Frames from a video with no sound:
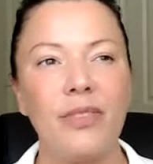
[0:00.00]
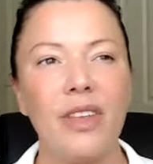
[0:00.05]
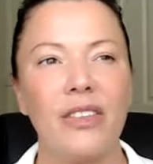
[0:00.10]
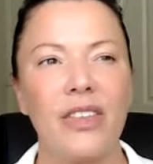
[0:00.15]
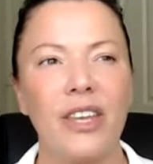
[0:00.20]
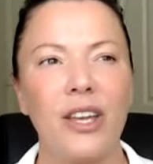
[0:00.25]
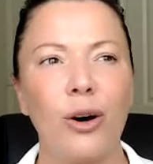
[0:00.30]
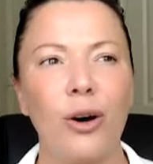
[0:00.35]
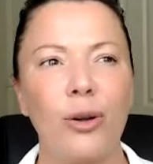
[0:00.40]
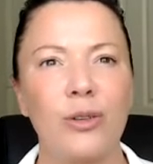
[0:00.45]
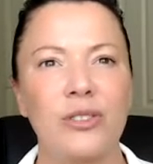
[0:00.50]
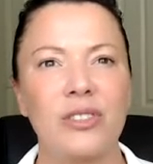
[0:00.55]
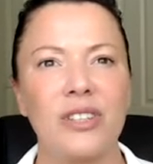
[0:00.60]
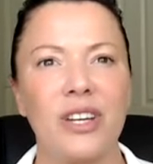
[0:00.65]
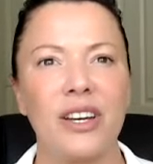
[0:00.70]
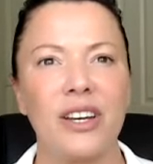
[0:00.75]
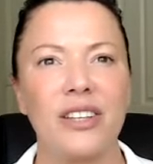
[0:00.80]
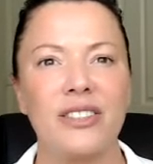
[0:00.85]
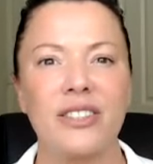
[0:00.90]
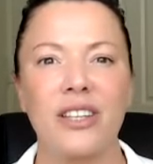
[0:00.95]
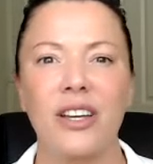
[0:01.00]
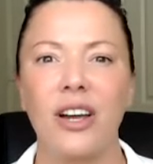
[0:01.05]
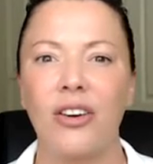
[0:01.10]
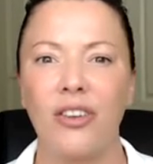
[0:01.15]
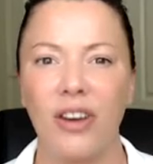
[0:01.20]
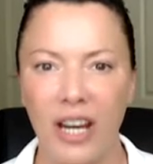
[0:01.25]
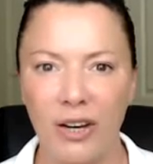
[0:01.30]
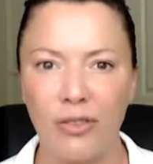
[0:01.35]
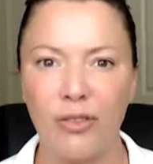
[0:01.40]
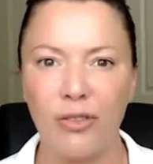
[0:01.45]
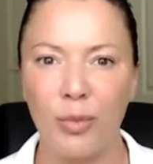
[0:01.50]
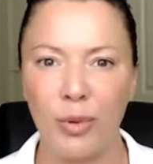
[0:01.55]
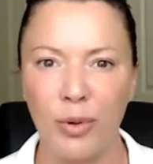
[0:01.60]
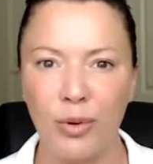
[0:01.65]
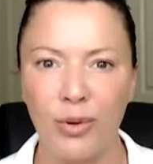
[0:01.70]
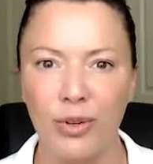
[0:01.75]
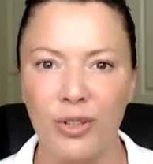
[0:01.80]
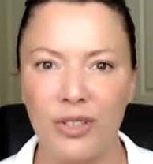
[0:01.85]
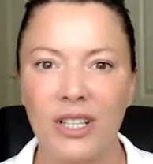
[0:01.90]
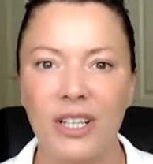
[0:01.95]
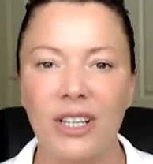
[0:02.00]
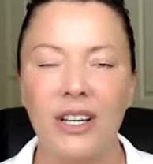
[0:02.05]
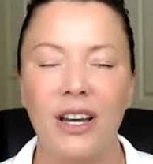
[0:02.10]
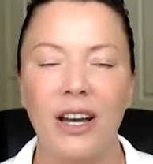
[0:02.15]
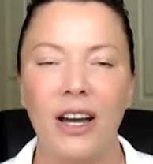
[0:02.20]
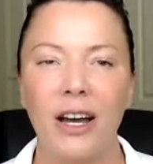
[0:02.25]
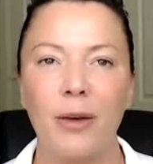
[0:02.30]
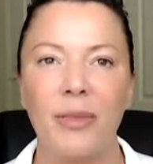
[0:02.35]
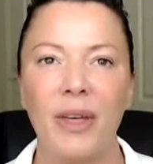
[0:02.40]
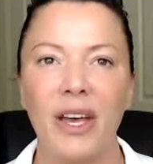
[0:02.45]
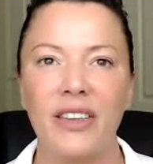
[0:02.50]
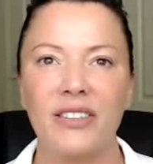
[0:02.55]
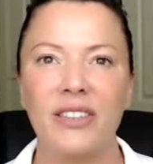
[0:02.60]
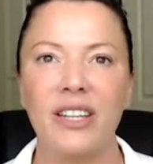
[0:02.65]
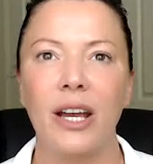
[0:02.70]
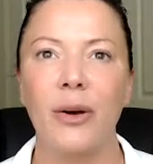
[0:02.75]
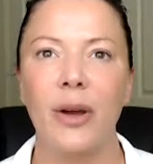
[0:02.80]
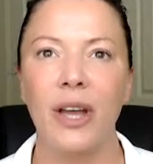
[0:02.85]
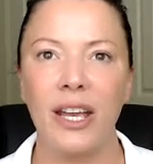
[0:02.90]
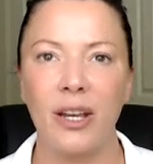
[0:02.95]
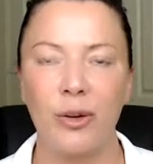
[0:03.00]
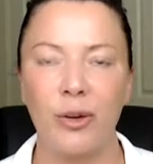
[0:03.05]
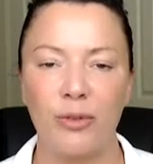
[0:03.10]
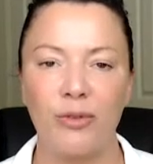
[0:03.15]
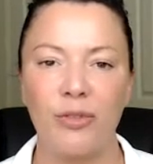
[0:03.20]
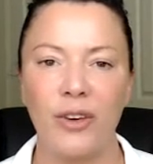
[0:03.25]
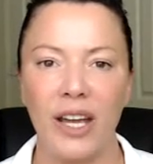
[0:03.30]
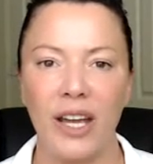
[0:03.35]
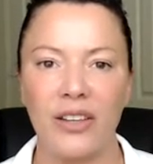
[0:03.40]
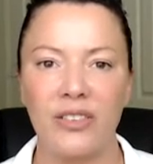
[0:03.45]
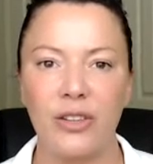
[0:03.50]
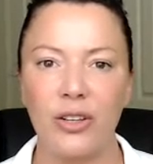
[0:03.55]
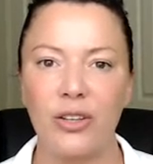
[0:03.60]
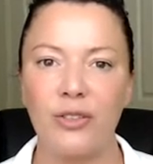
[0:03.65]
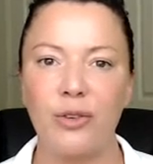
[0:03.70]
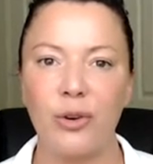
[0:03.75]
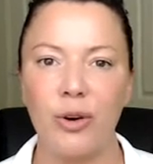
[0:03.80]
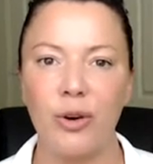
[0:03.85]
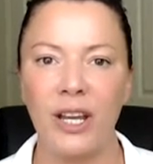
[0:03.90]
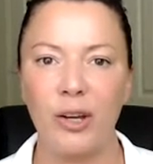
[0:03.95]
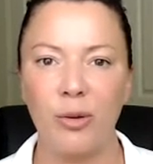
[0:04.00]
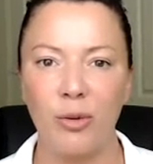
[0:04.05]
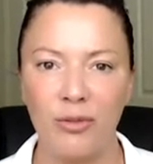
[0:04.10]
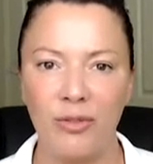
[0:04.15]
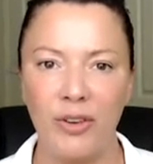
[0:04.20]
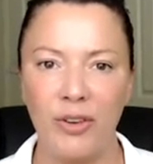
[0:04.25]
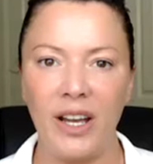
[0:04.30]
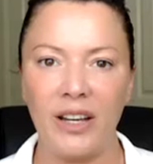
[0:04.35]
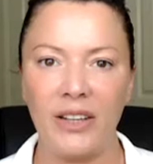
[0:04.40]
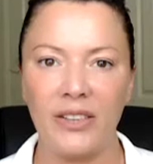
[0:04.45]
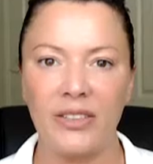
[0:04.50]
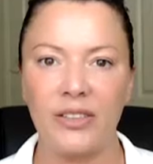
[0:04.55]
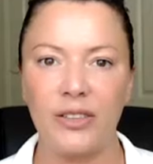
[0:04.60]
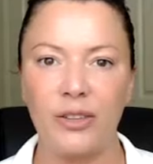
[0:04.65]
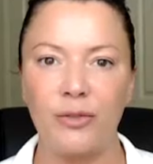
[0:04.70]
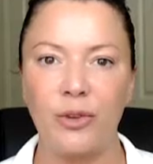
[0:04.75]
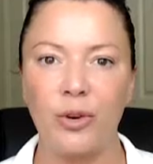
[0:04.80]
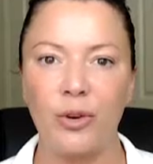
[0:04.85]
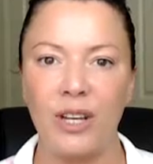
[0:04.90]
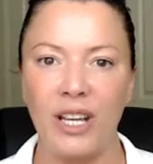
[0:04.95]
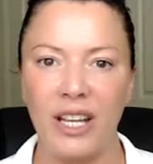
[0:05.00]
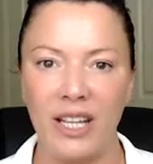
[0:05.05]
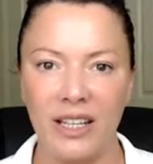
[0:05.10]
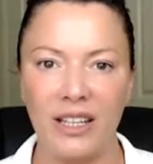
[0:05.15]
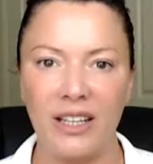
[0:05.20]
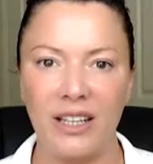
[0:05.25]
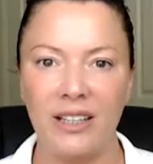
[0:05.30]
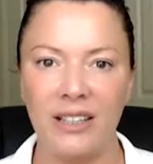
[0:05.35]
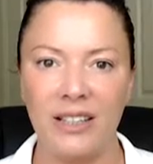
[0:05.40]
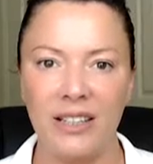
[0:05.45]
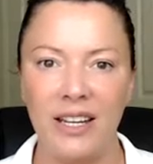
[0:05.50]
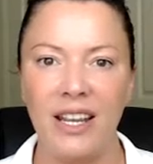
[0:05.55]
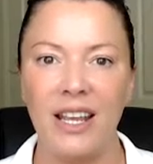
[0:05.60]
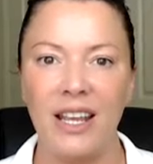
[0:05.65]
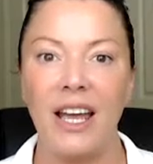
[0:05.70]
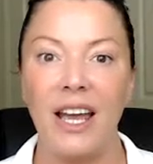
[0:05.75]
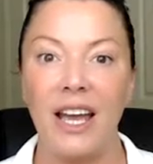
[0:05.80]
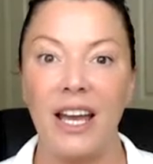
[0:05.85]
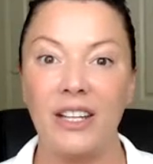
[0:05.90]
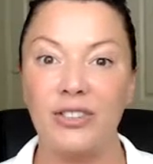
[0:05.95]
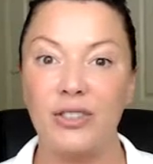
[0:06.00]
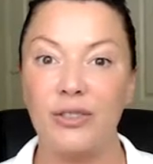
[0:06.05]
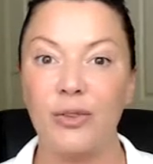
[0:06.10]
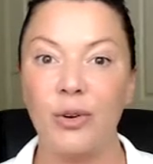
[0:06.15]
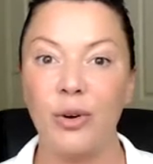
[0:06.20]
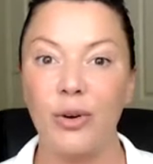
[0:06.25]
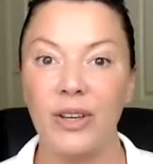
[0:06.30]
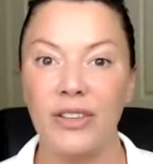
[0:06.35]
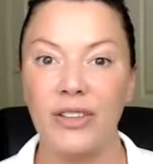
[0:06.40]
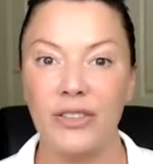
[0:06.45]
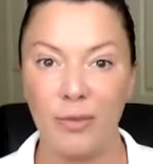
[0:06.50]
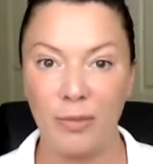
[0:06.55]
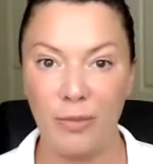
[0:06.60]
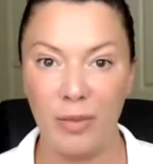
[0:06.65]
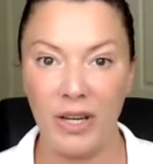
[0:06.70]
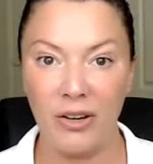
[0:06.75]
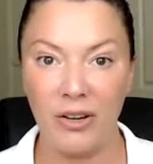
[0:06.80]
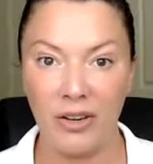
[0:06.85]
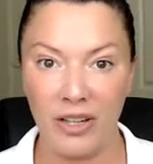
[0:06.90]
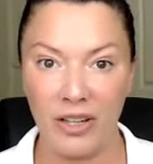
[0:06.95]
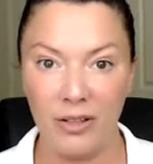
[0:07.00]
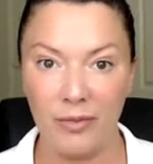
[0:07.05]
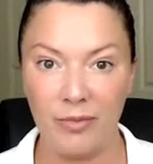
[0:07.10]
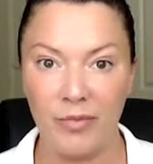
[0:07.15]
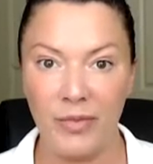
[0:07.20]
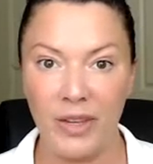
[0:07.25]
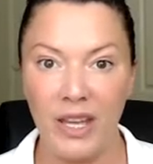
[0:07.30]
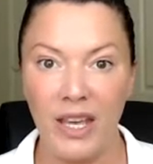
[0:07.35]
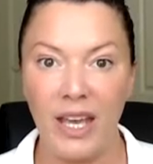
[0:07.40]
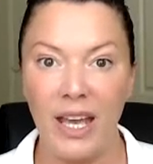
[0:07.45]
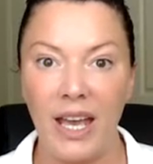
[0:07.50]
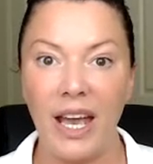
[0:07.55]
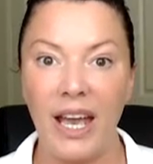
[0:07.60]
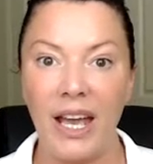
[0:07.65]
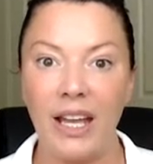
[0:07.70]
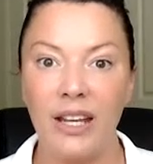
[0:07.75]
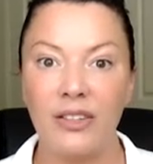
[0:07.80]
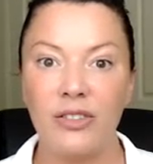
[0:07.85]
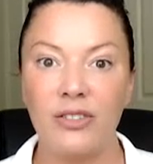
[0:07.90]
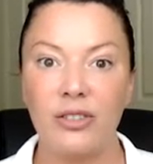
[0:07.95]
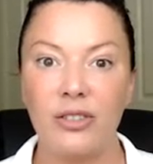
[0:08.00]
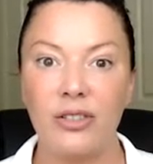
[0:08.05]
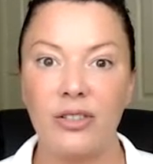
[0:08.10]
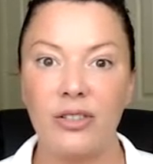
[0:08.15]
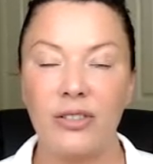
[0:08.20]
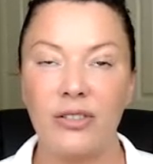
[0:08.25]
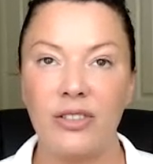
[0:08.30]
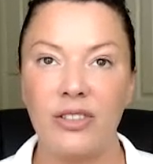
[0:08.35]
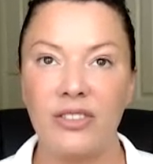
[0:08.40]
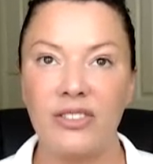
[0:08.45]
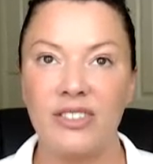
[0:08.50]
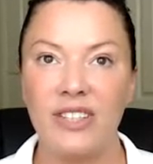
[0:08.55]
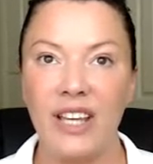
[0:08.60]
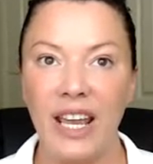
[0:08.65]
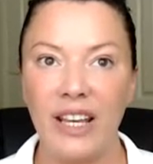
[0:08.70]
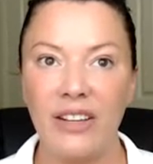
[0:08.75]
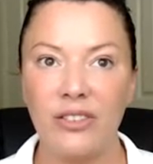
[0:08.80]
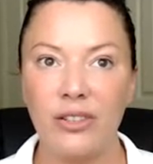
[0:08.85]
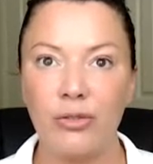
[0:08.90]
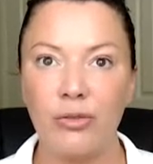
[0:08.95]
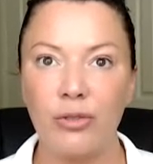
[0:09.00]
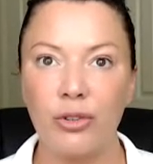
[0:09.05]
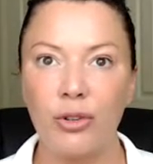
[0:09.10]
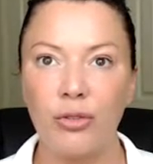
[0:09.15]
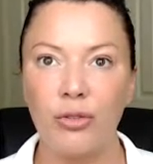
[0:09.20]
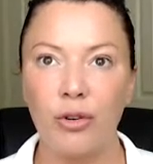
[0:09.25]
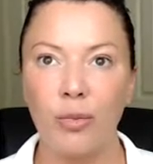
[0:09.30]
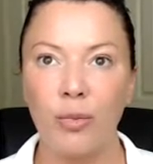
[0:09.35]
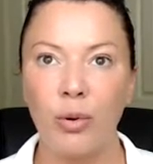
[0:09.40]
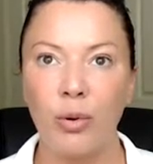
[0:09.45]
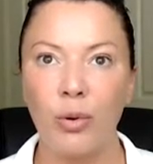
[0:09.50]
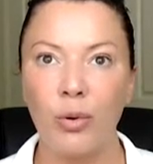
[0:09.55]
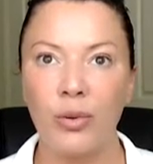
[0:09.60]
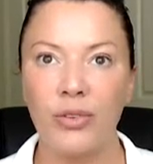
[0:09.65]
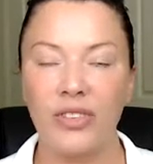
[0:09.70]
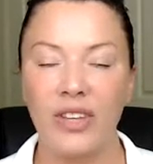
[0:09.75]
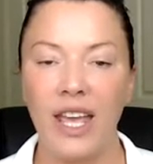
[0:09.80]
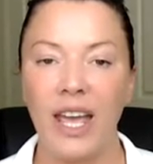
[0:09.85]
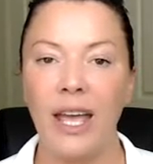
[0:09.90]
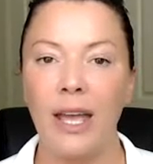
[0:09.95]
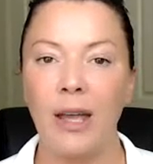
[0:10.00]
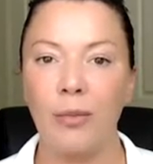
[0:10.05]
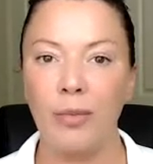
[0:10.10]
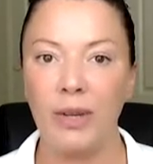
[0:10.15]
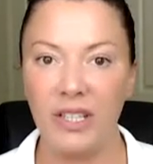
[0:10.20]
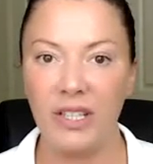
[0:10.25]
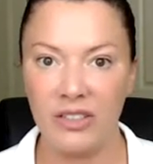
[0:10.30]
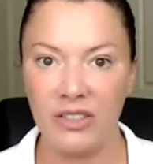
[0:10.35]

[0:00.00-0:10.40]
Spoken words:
the old CRA report. That's now Equifax. So you've got Equifax, you've got Illion, and you've got Experian. And the data on your reports can be